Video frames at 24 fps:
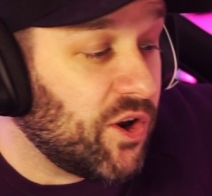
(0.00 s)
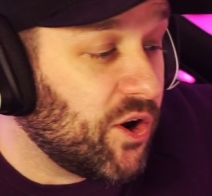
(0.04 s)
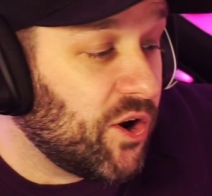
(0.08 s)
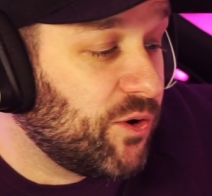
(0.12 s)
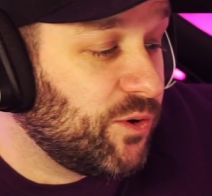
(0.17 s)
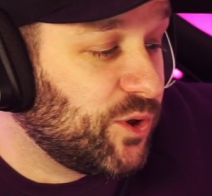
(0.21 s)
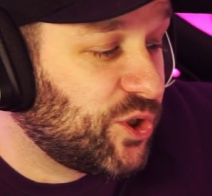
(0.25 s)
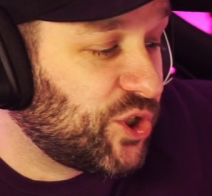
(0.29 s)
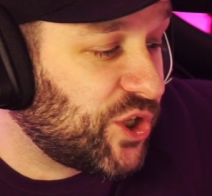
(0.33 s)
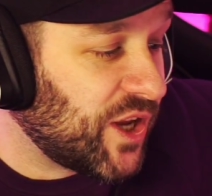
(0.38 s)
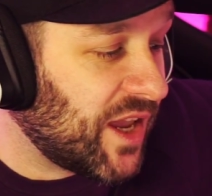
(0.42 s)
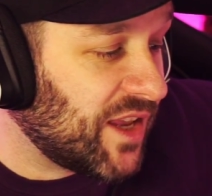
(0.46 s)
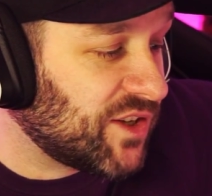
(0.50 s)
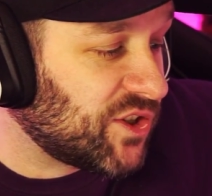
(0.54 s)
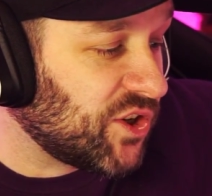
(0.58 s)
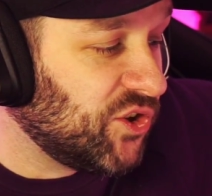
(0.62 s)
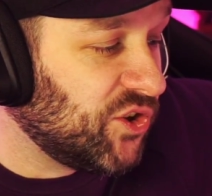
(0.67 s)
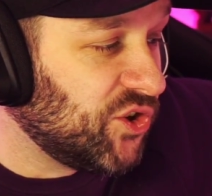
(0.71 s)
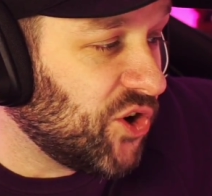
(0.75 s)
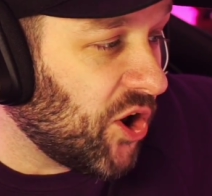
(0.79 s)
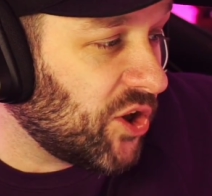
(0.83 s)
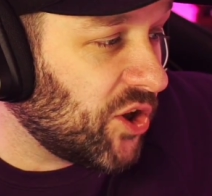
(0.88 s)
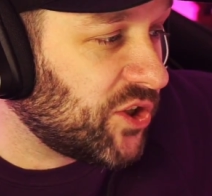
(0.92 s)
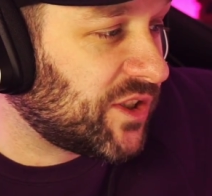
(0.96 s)
whose shares are
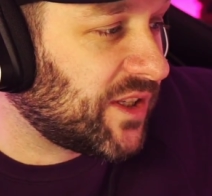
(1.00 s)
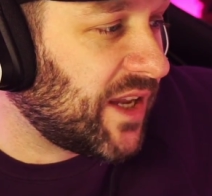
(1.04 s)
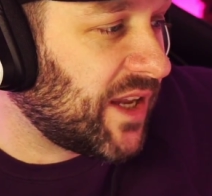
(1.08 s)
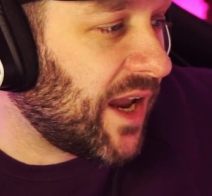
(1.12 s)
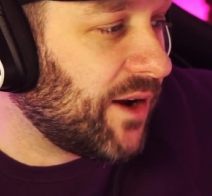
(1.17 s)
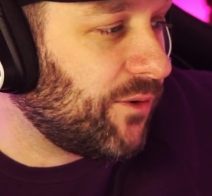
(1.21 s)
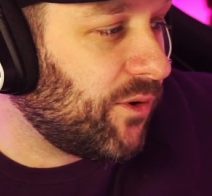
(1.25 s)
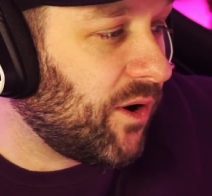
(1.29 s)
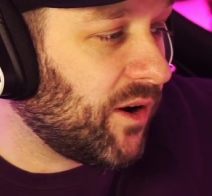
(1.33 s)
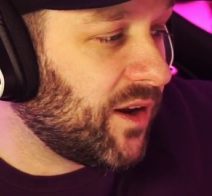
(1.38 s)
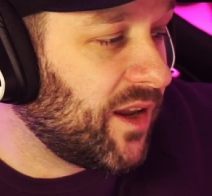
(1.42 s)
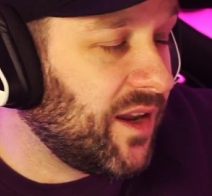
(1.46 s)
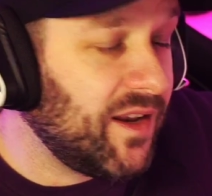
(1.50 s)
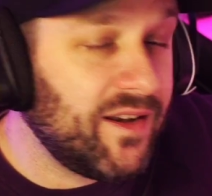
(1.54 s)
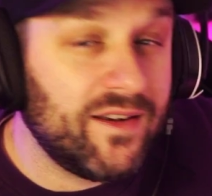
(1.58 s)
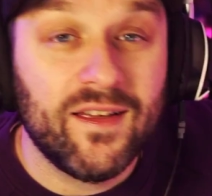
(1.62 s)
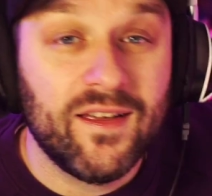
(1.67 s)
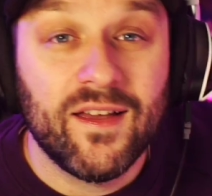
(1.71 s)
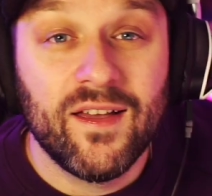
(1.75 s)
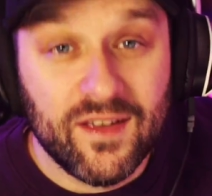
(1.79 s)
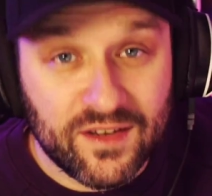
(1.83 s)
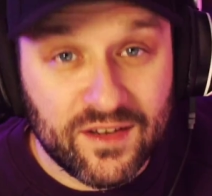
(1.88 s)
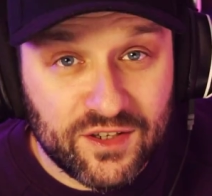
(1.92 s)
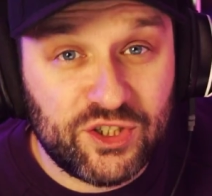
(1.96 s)
not skyrocketing?
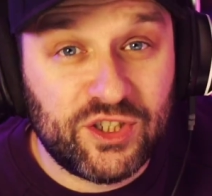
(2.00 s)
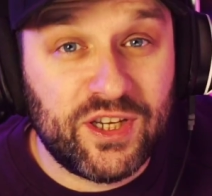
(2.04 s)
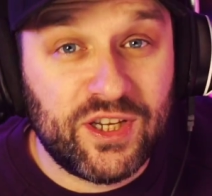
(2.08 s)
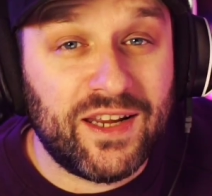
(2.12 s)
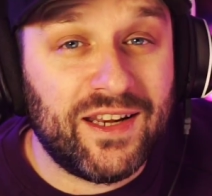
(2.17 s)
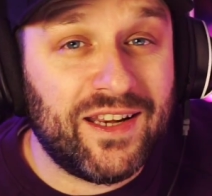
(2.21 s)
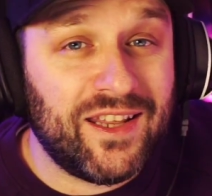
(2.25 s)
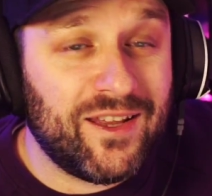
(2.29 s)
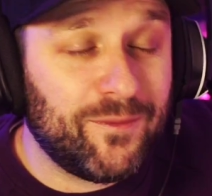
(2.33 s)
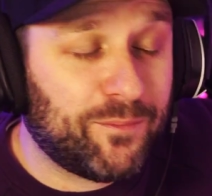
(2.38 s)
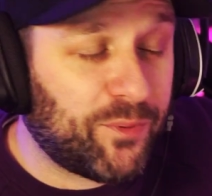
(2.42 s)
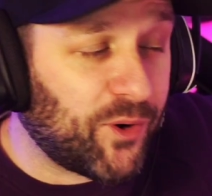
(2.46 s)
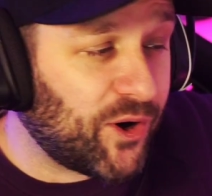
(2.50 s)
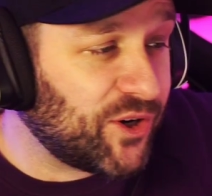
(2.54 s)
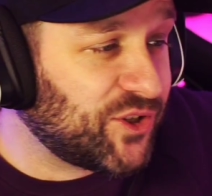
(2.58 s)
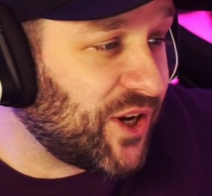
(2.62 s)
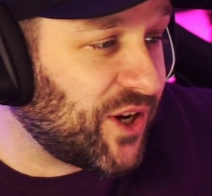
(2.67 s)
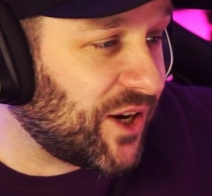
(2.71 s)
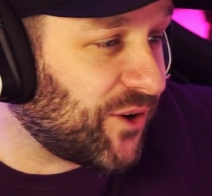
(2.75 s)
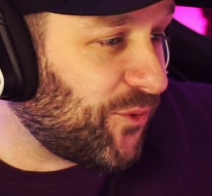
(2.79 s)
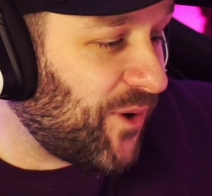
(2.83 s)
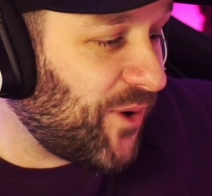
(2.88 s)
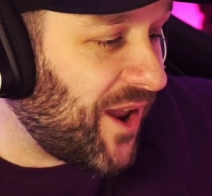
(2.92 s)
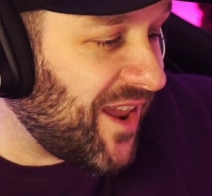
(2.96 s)
CD
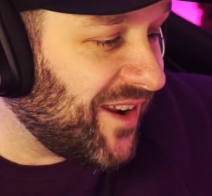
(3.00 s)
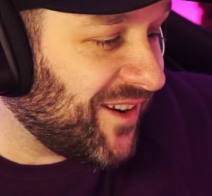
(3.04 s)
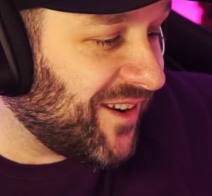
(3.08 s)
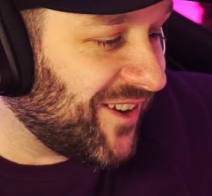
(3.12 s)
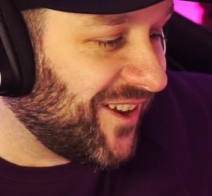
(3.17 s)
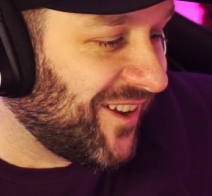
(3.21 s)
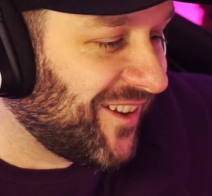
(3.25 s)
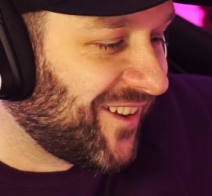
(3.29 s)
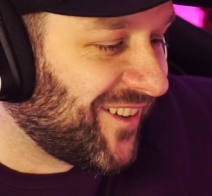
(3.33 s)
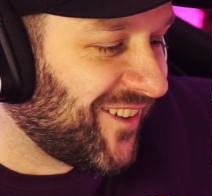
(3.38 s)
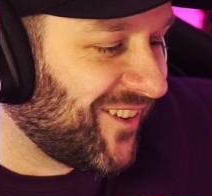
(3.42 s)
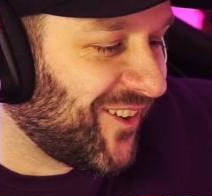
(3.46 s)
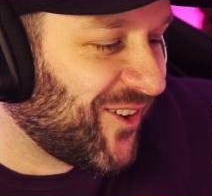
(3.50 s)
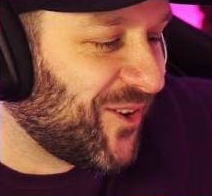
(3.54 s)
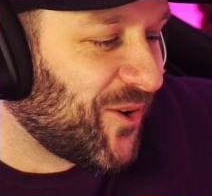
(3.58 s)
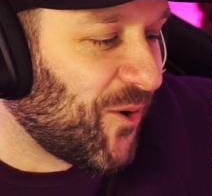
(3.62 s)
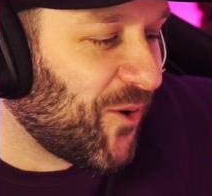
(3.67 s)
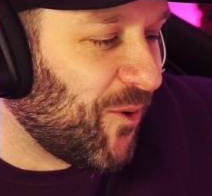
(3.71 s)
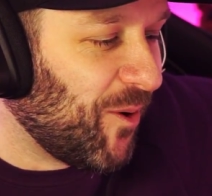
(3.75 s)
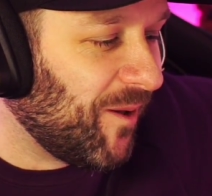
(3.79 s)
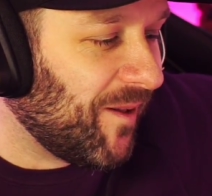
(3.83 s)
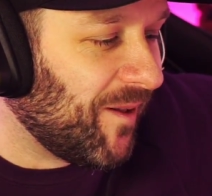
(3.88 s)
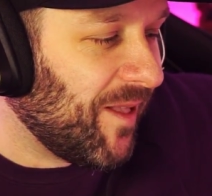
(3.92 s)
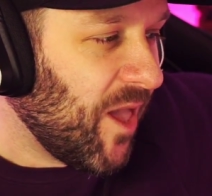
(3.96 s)
Projekt Red.
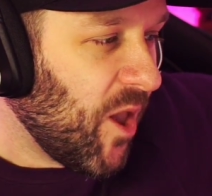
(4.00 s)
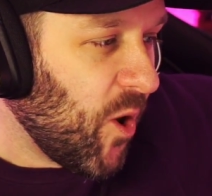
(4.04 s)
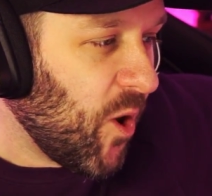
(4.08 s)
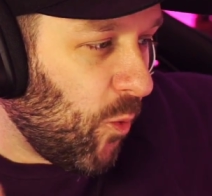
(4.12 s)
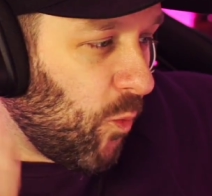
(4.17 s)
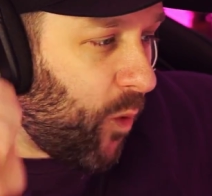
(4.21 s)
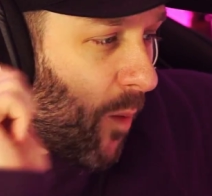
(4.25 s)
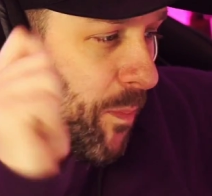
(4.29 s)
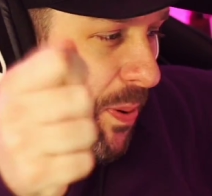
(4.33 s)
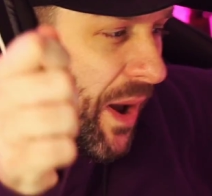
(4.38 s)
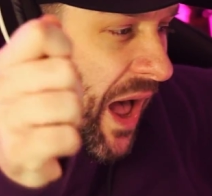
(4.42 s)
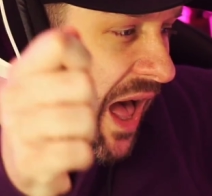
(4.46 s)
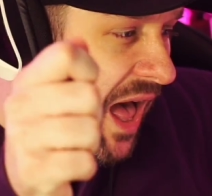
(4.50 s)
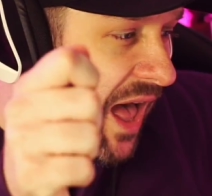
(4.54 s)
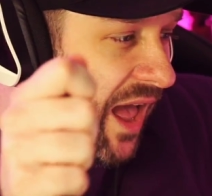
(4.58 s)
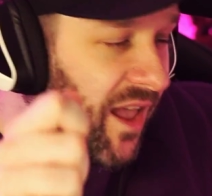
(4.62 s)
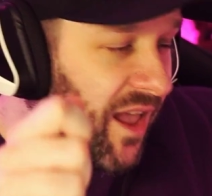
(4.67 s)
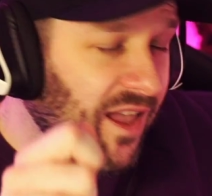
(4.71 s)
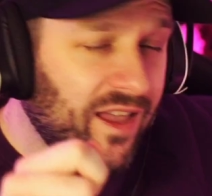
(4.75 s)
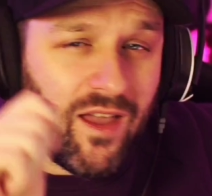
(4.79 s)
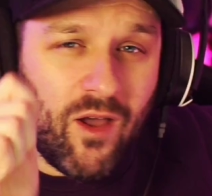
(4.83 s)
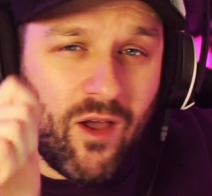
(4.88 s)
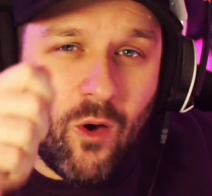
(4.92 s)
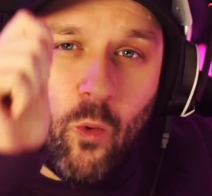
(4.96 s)
Whoopa!
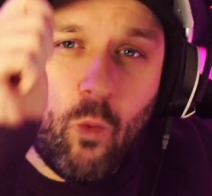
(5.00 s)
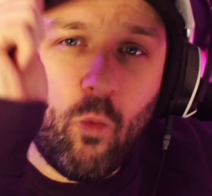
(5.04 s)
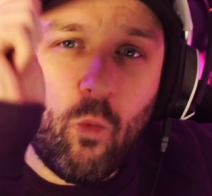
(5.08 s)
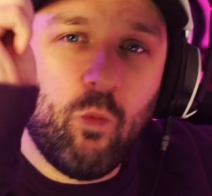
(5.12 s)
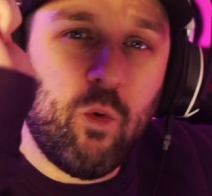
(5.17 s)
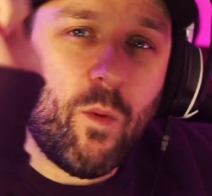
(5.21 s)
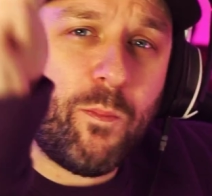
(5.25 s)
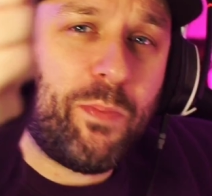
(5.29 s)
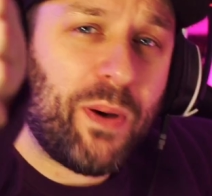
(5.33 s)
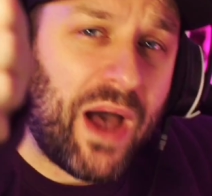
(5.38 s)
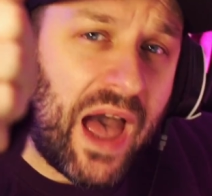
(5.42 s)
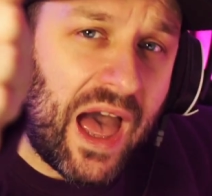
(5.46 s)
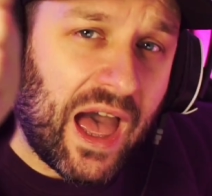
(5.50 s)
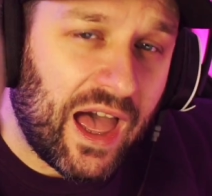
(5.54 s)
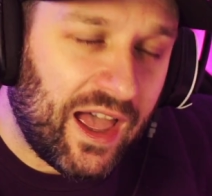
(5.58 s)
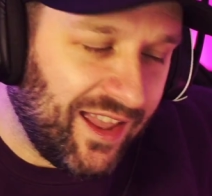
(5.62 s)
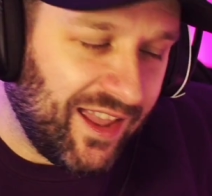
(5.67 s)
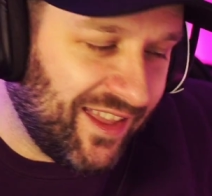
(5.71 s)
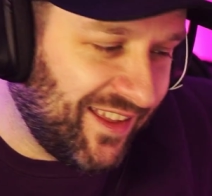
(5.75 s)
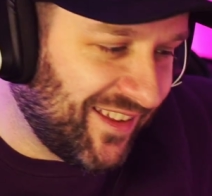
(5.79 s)
Whoopa!